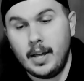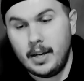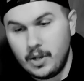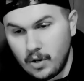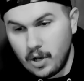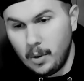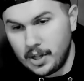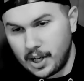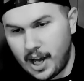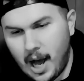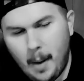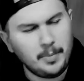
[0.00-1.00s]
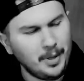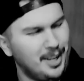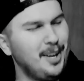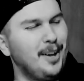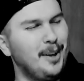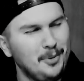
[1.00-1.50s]
you can go in the comments and be like,
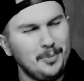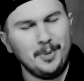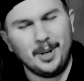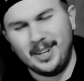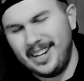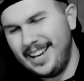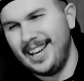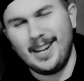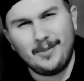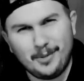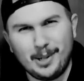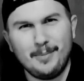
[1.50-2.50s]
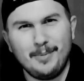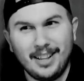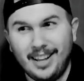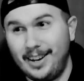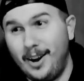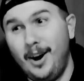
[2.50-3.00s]
yeah, that was me. And everyone will be
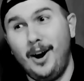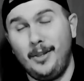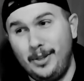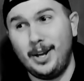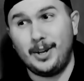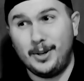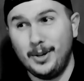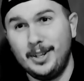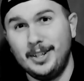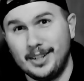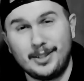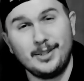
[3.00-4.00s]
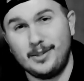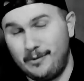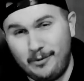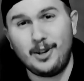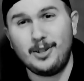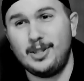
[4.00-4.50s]
like, oh, thank goodness, because the
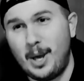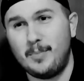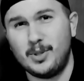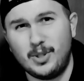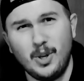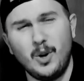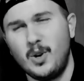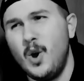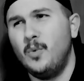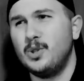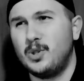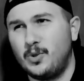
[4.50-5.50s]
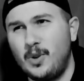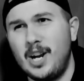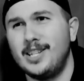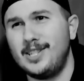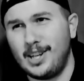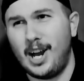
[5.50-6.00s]
first episode was the
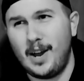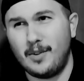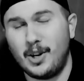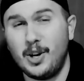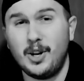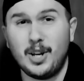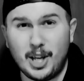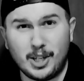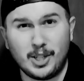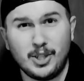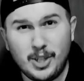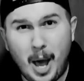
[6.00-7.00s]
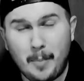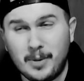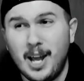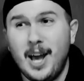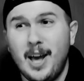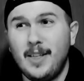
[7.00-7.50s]
greatest thing I ever heard, except
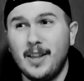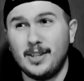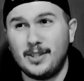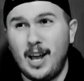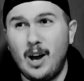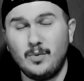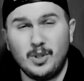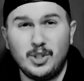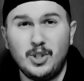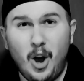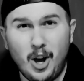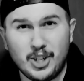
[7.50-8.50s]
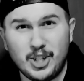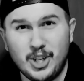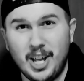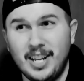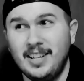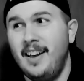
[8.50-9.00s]
that the sound was dog
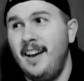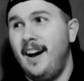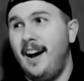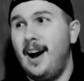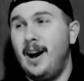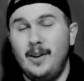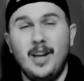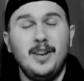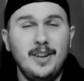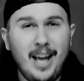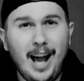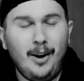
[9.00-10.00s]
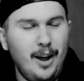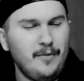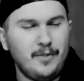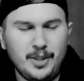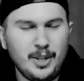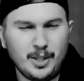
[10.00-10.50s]
shit. And now
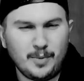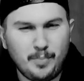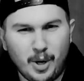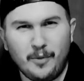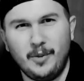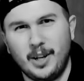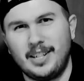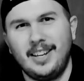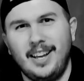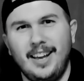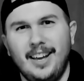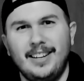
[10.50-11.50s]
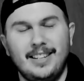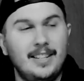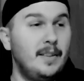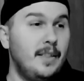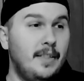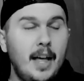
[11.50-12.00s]
everything is perfect, and
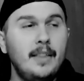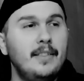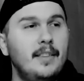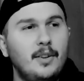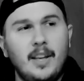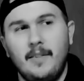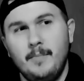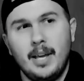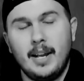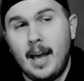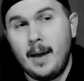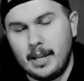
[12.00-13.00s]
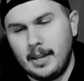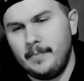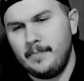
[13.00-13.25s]
then they'll give me an Emmy.